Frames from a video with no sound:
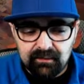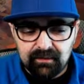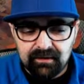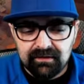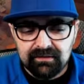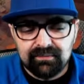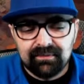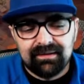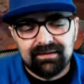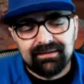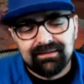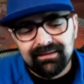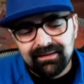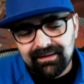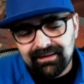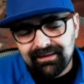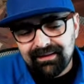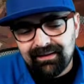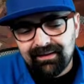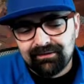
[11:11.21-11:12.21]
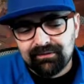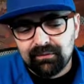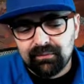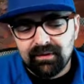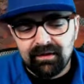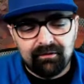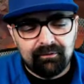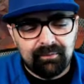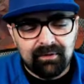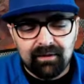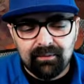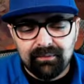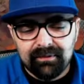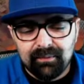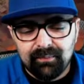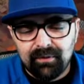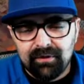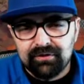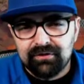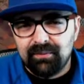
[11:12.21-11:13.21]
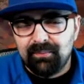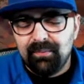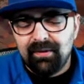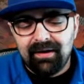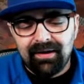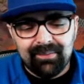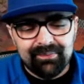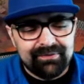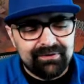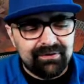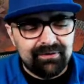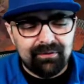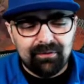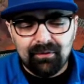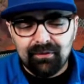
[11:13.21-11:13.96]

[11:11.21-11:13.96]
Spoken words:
because we got a clan castle, we have probably a bunch of bombs here,